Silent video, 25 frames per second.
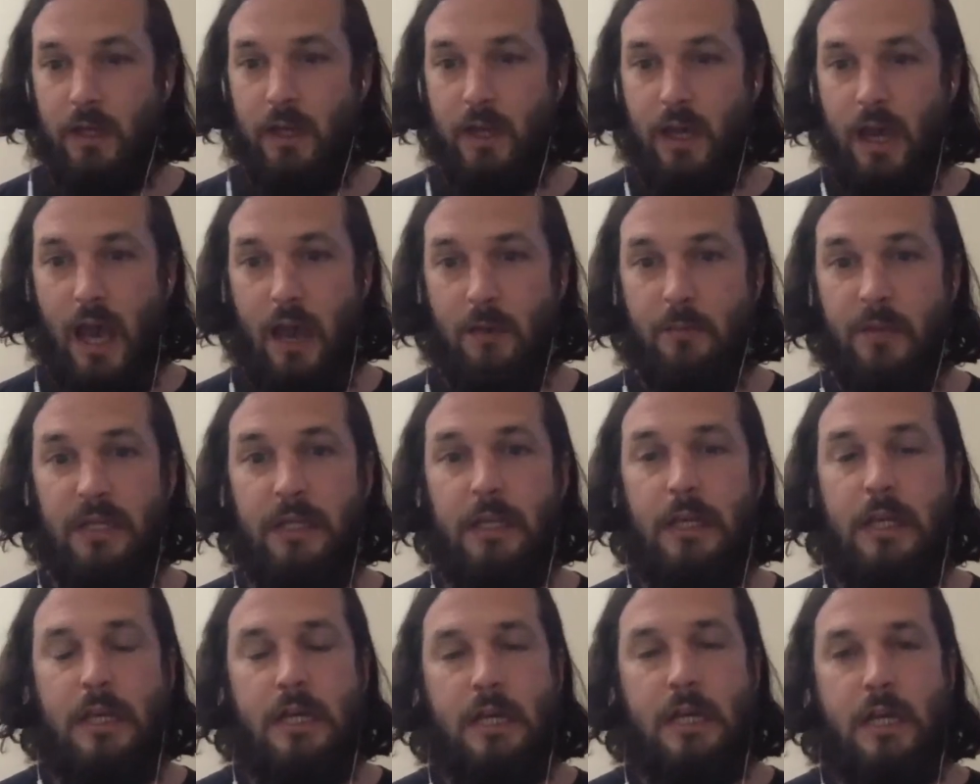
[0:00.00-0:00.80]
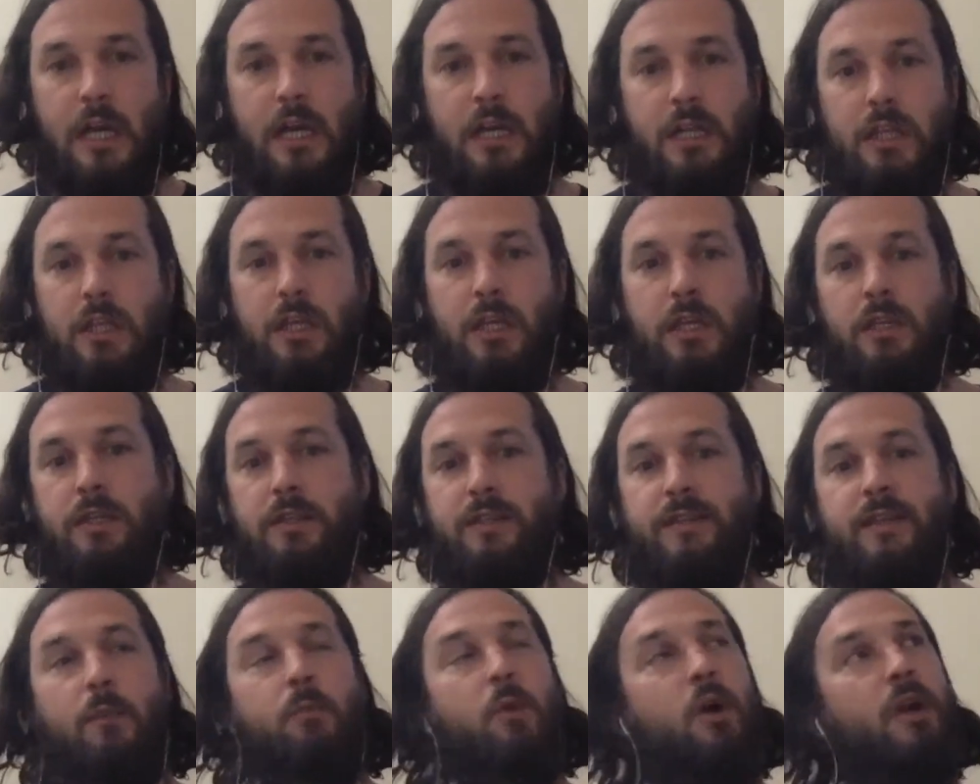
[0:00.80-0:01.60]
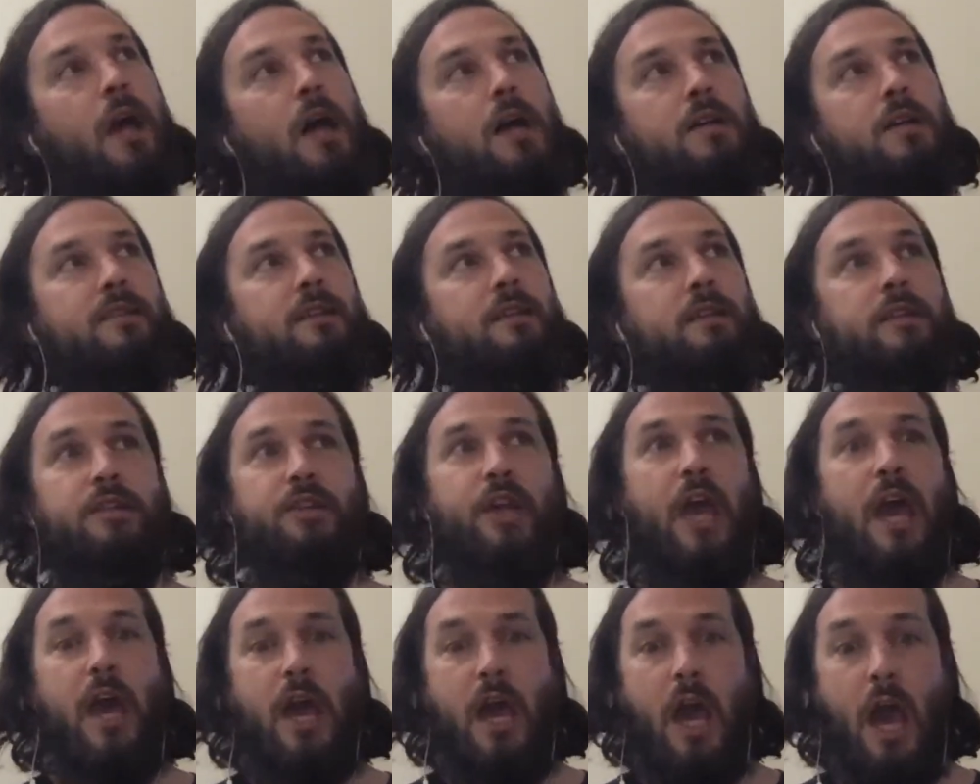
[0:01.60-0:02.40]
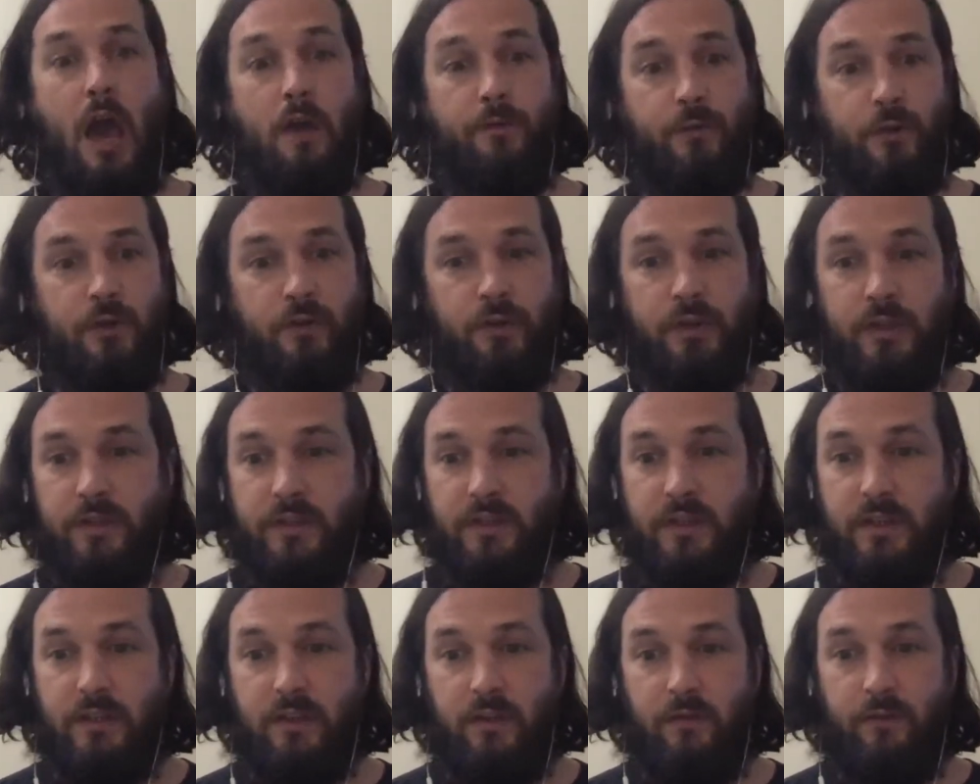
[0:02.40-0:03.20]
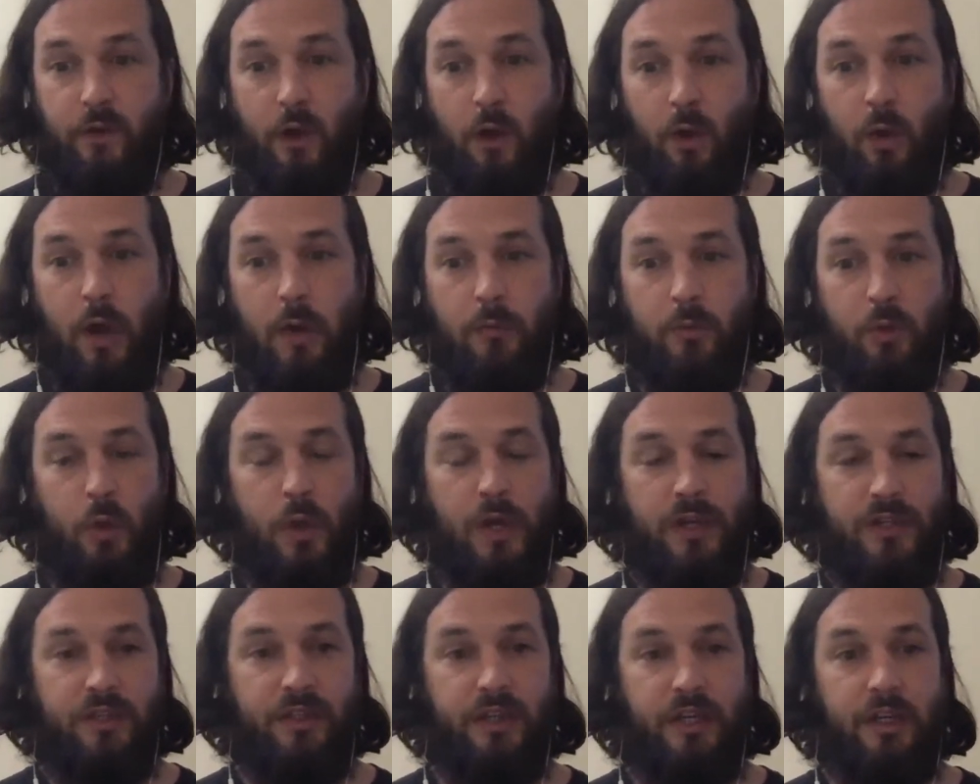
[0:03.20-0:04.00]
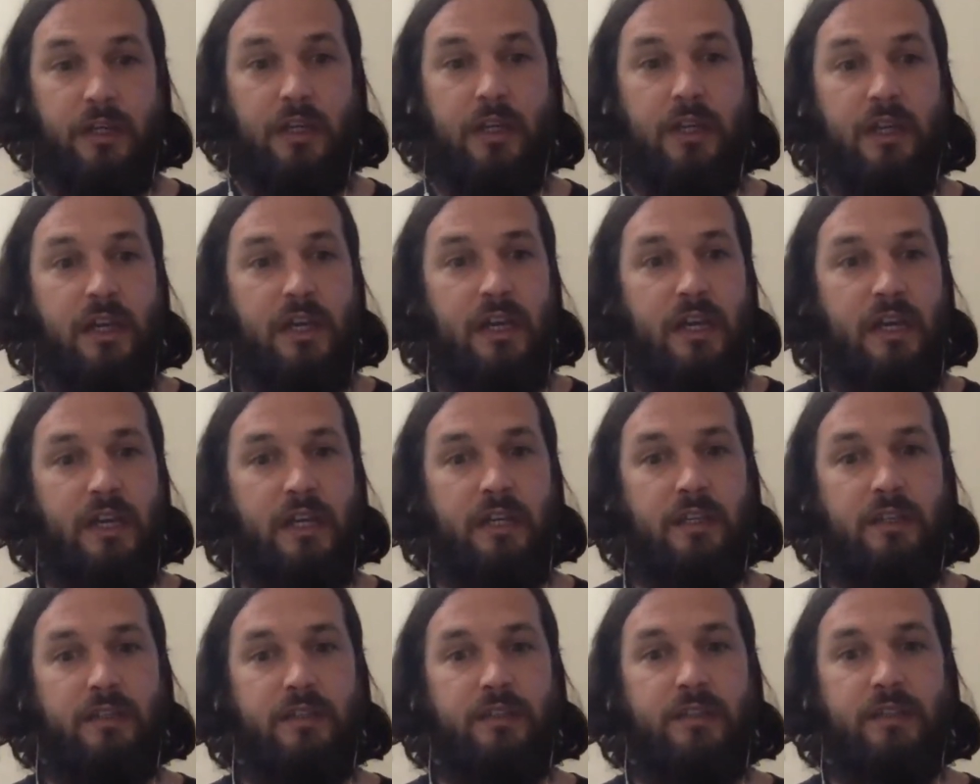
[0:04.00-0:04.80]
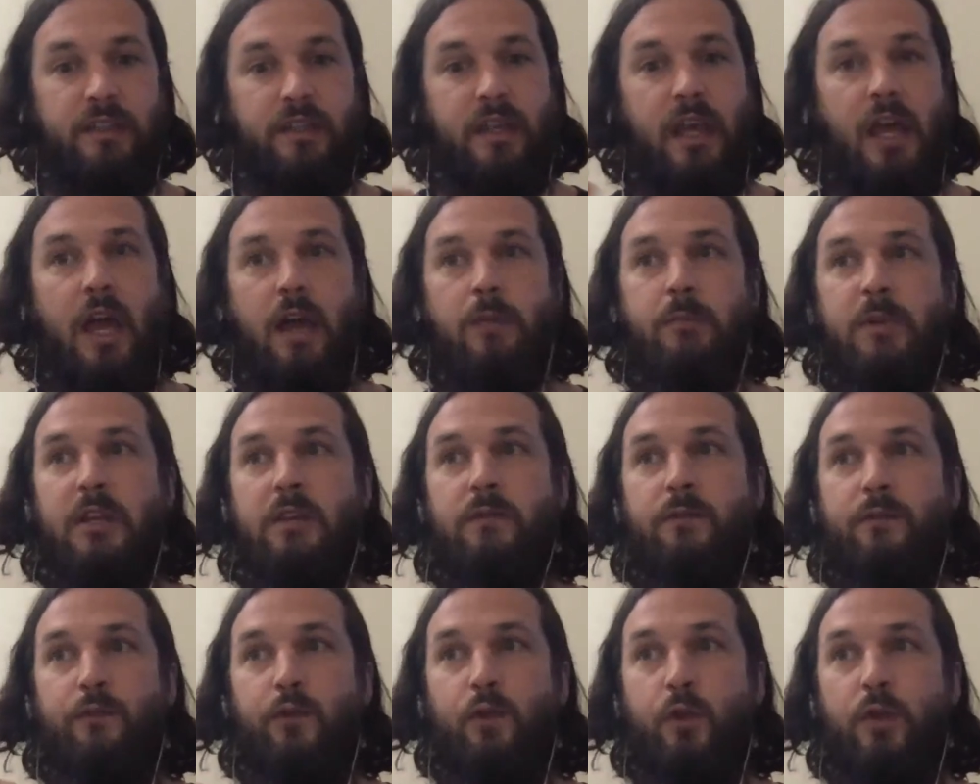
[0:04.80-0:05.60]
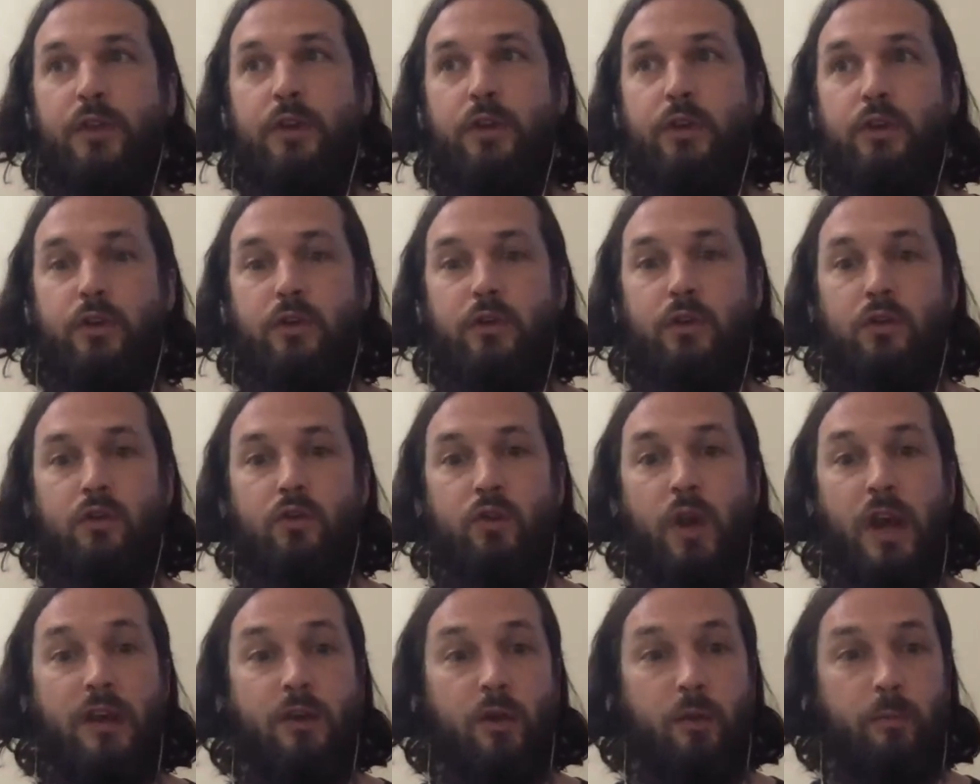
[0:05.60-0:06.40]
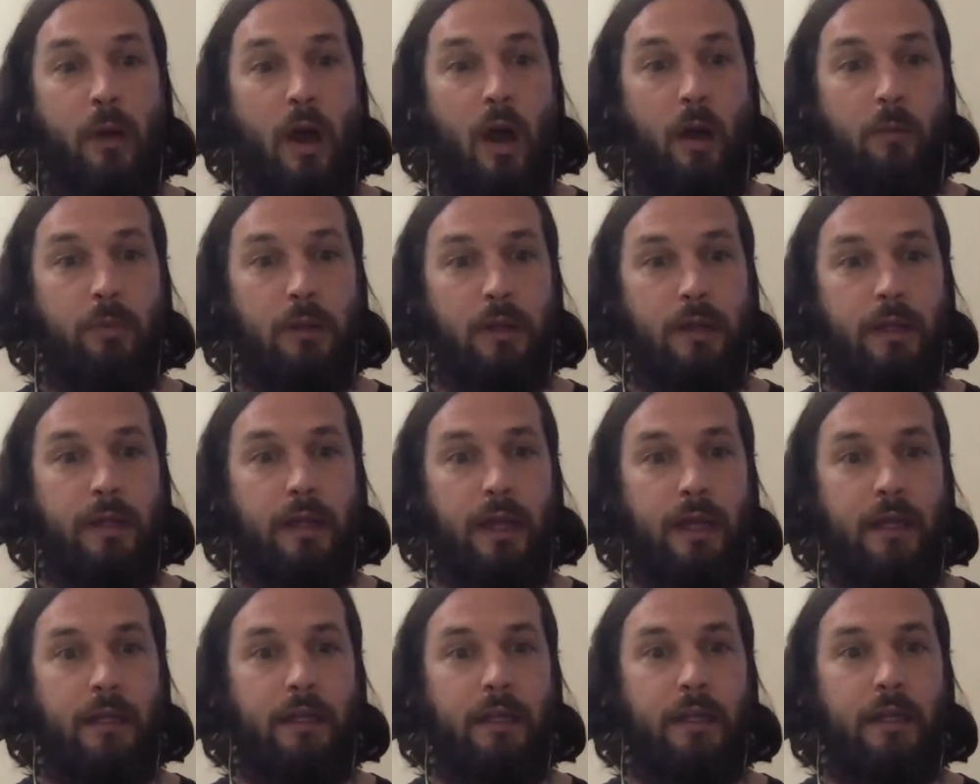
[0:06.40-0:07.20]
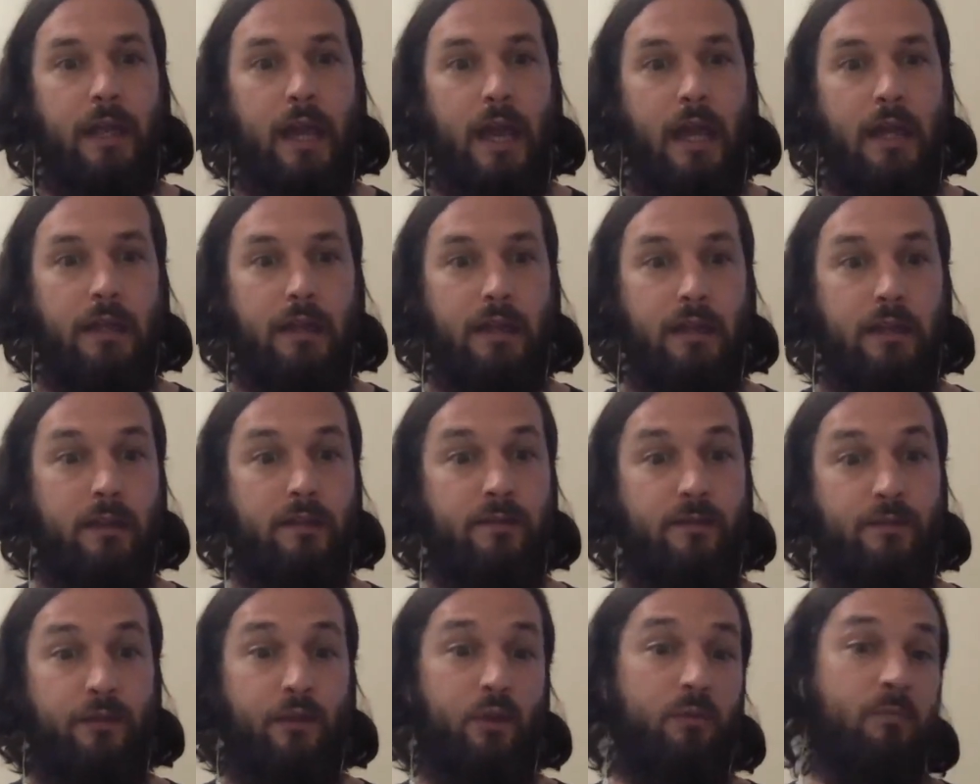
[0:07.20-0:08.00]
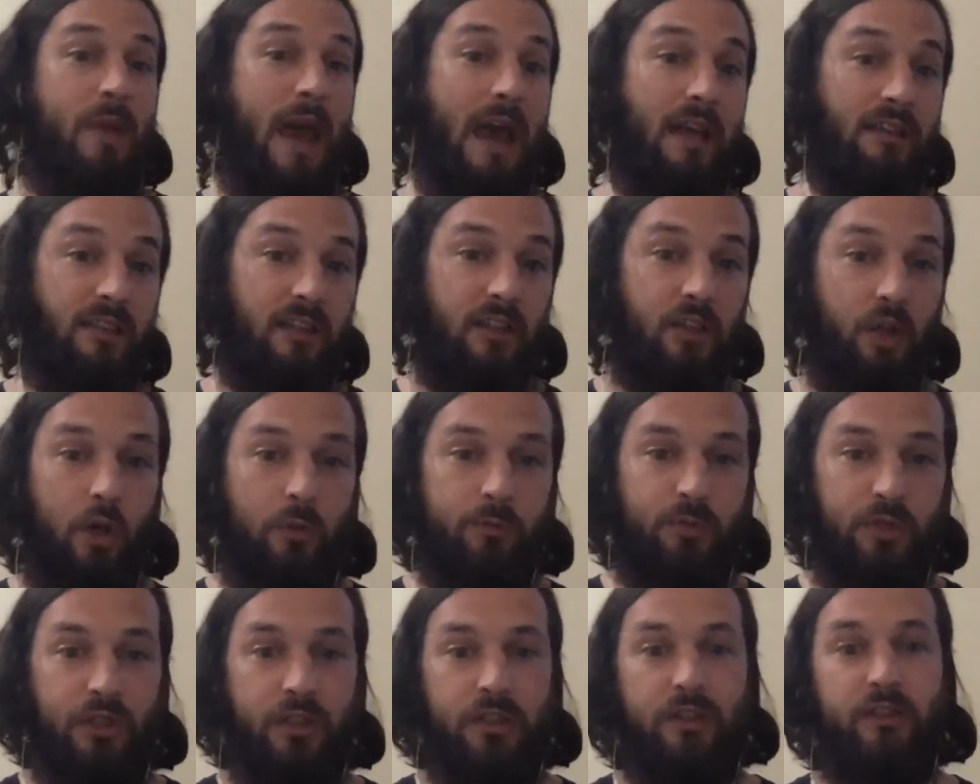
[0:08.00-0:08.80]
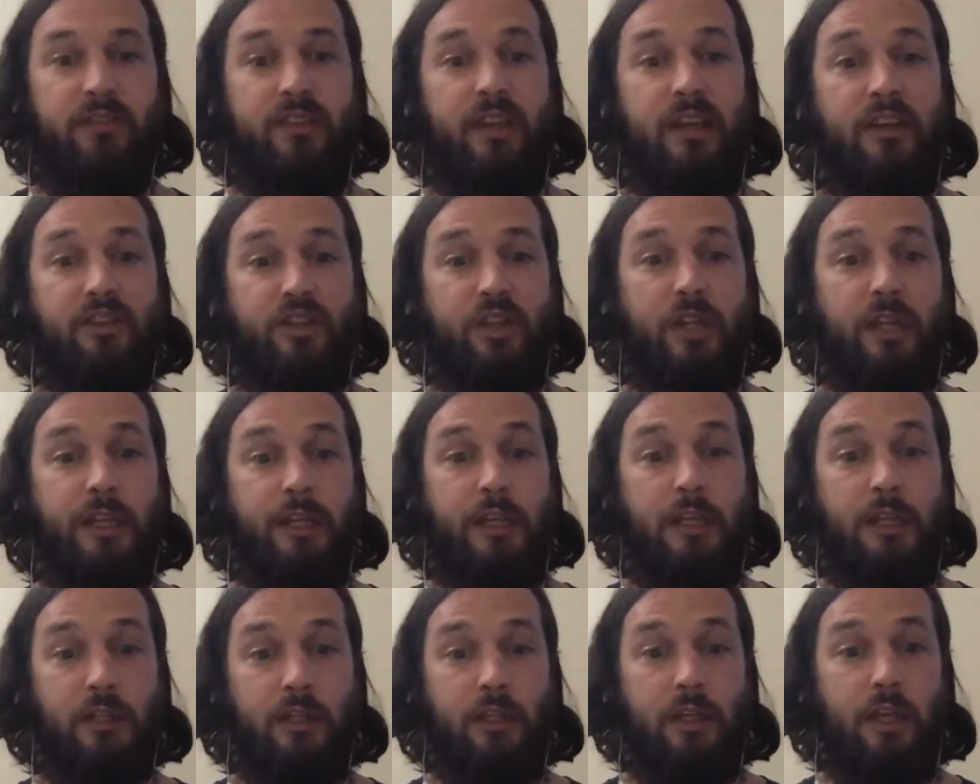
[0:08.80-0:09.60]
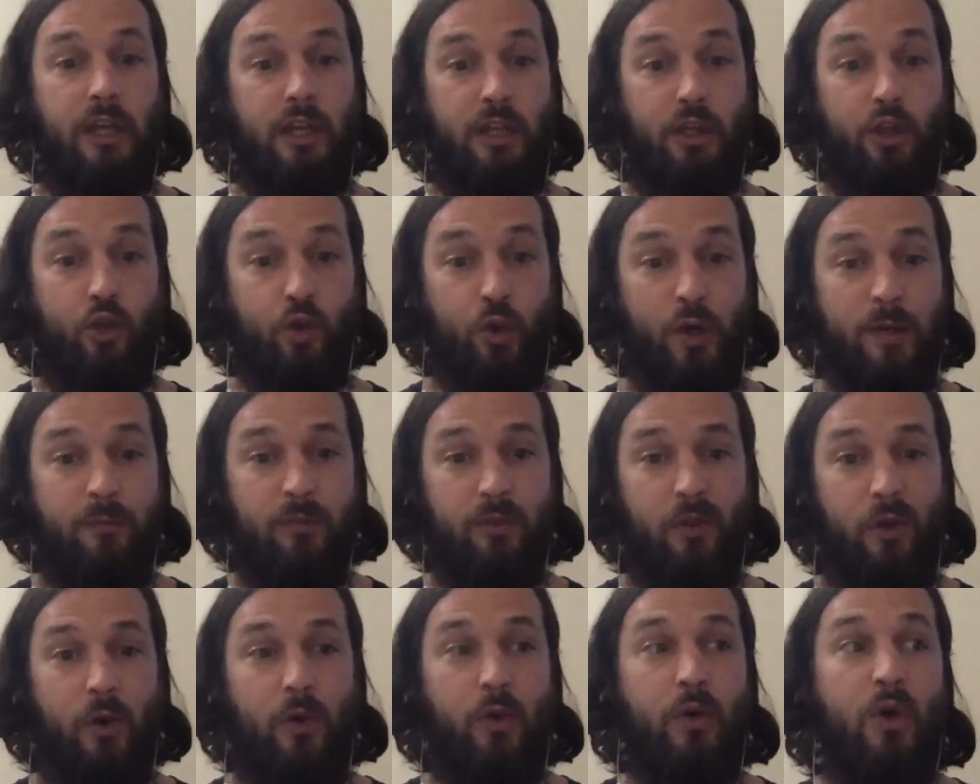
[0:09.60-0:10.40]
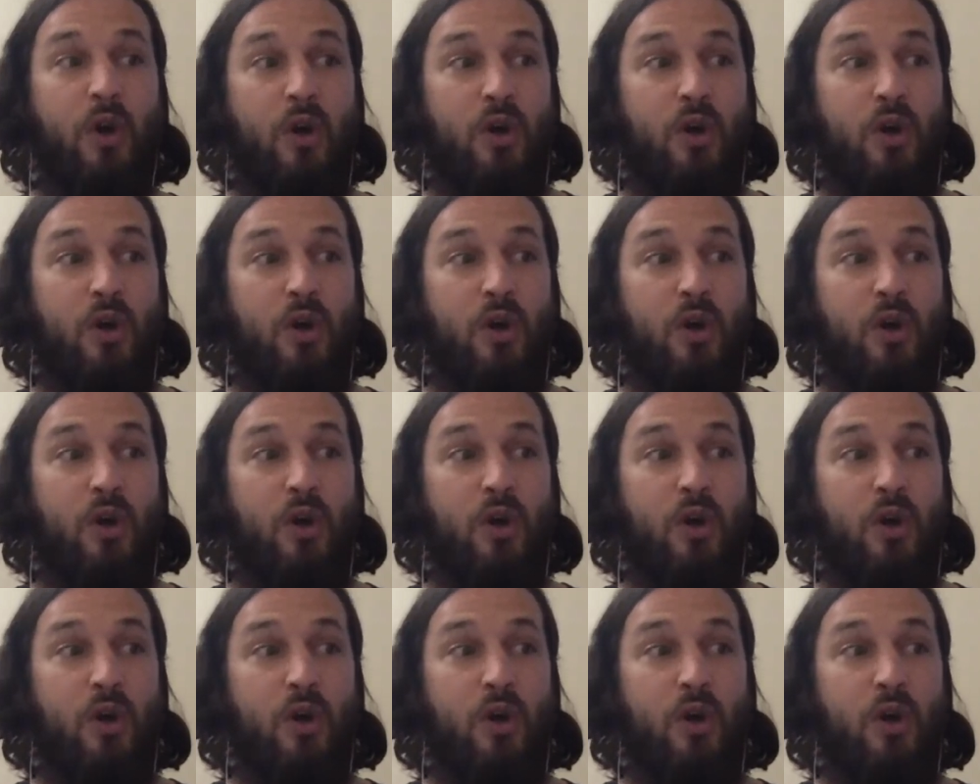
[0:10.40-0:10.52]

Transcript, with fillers: I mean, someone asked in the chat after this as a follow-up question, is, I mean, for the greater public and for mass adoption essentially in crypto,